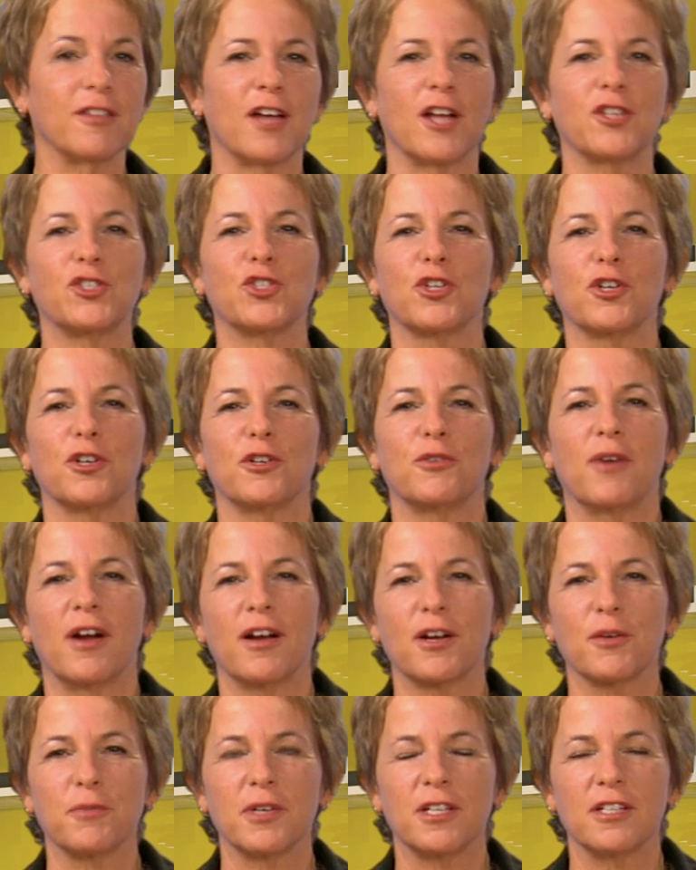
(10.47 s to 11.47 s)
that's a good
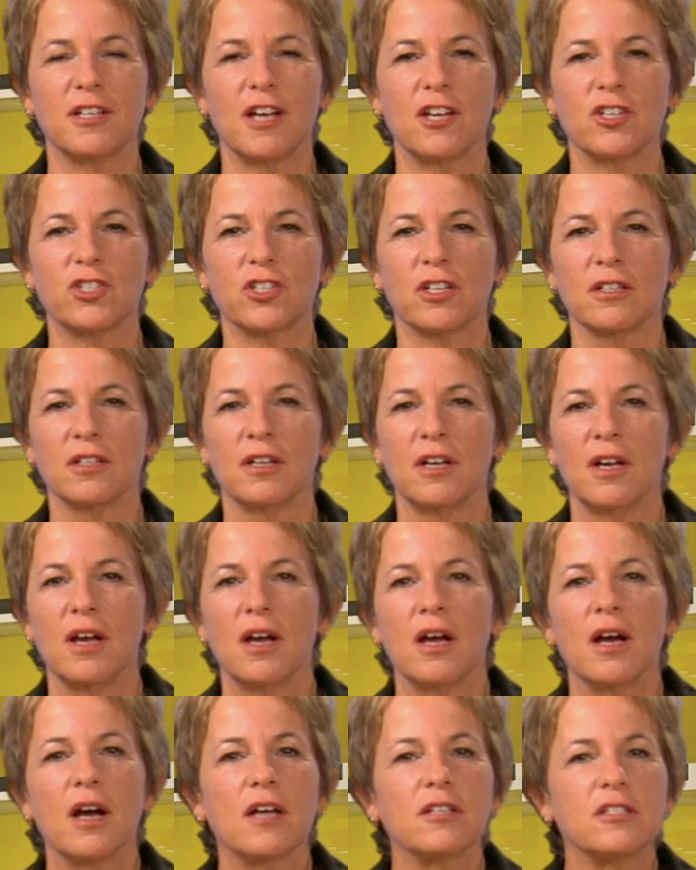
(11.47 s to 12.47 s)
recommendation.
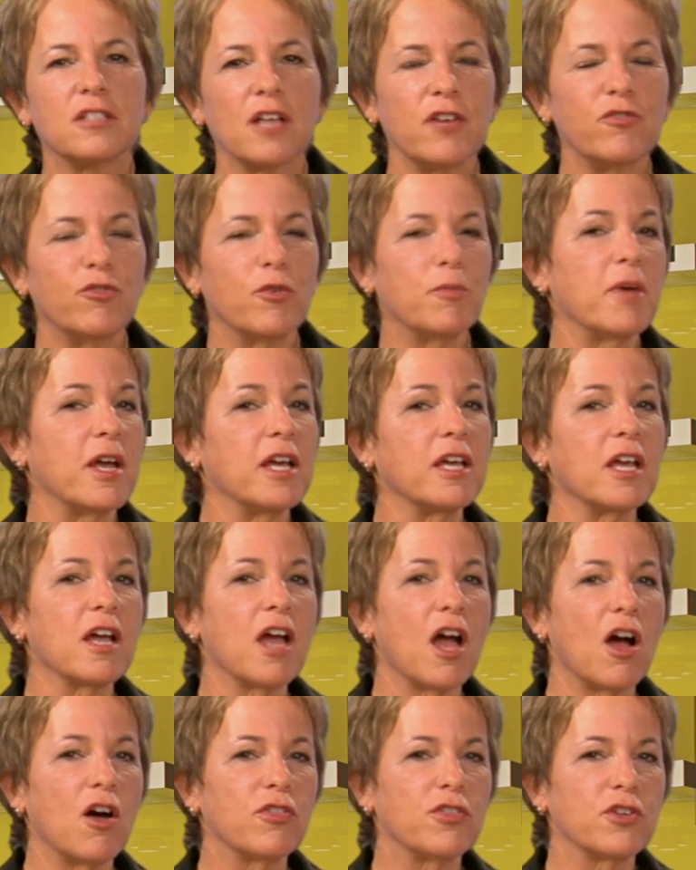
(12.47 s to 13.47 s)
Aside from making
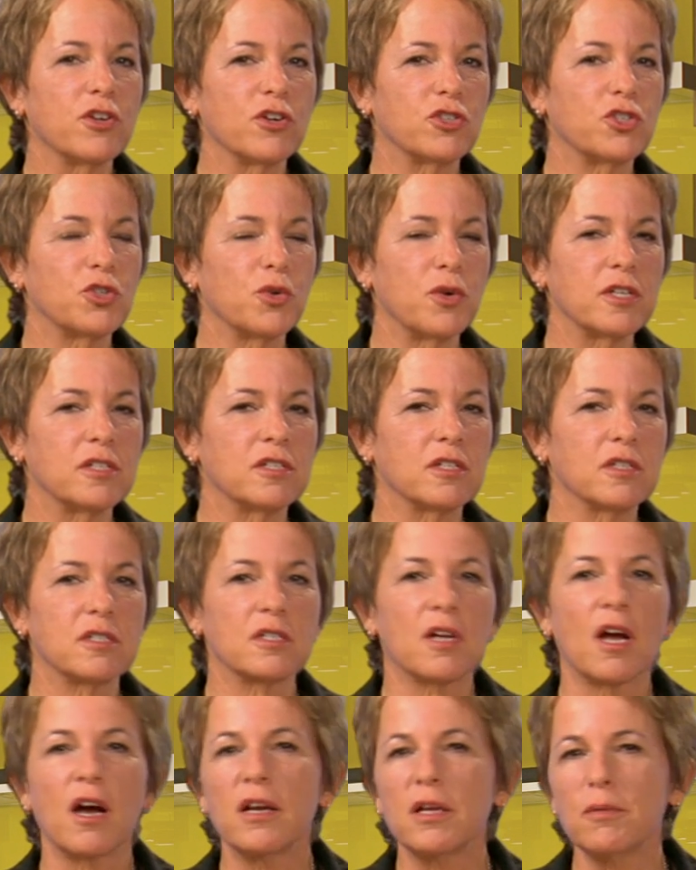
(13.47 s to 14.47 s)
healthier choices,
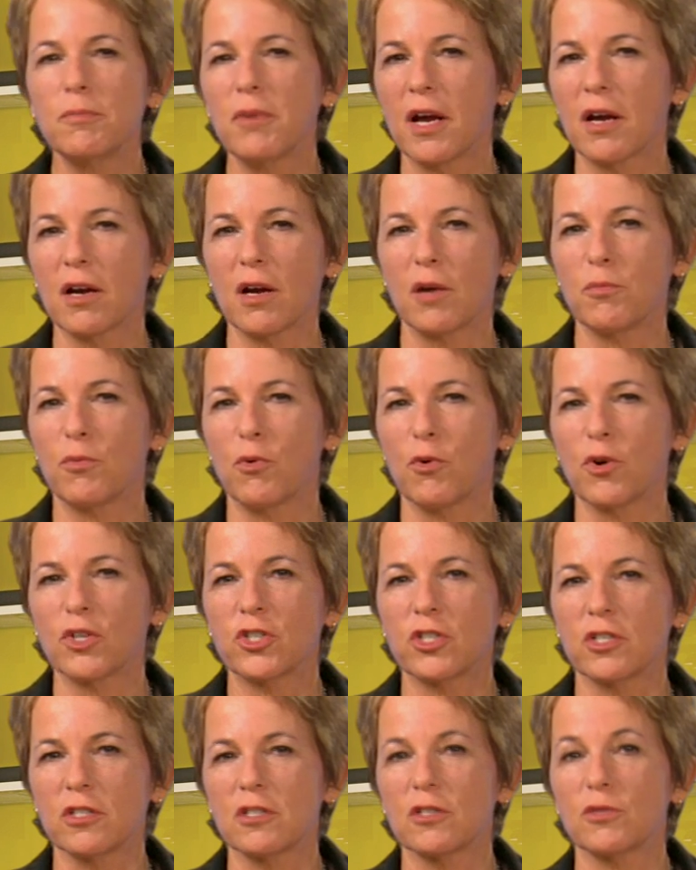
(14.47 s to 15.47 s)
cutting back on
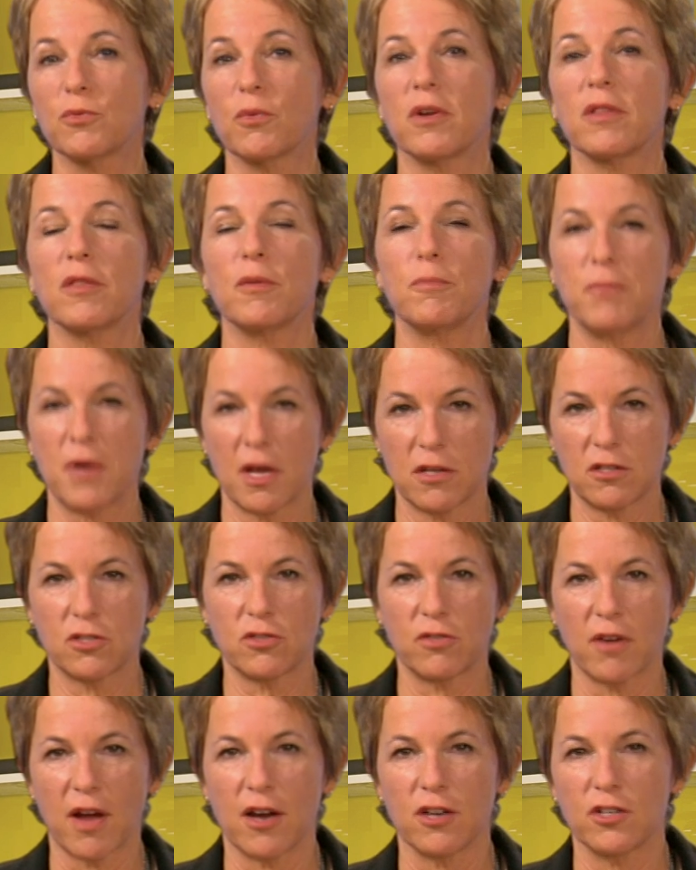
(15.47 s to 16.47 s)
portions is one of the best
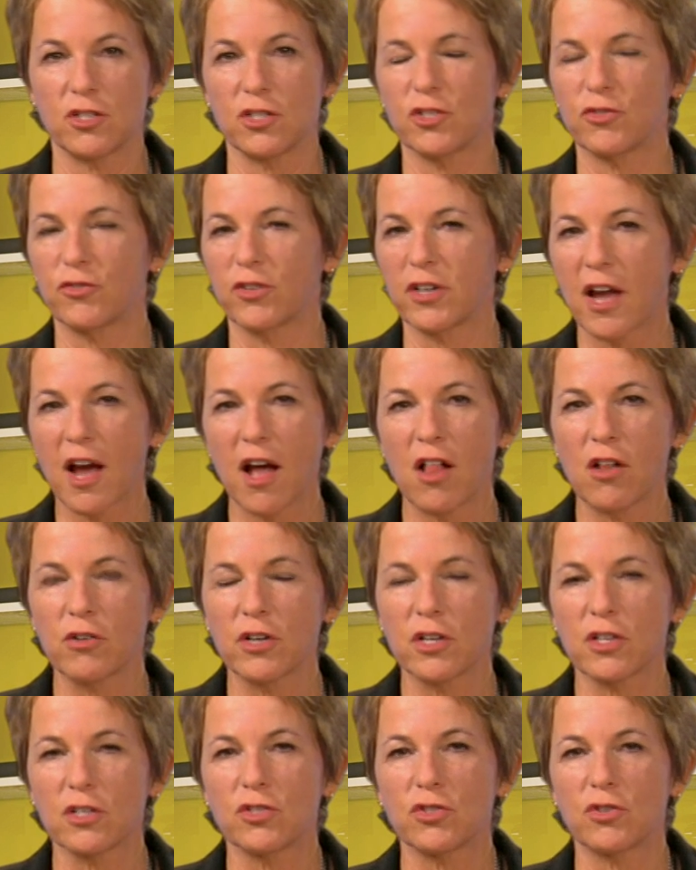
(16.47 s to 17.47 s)
strategies for calorie
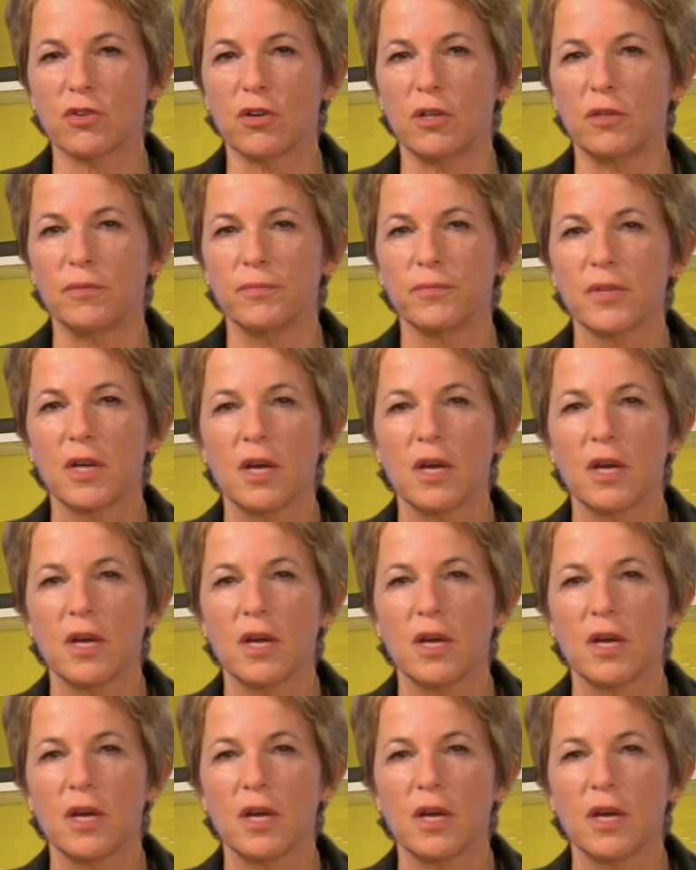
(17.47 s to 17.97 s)
control.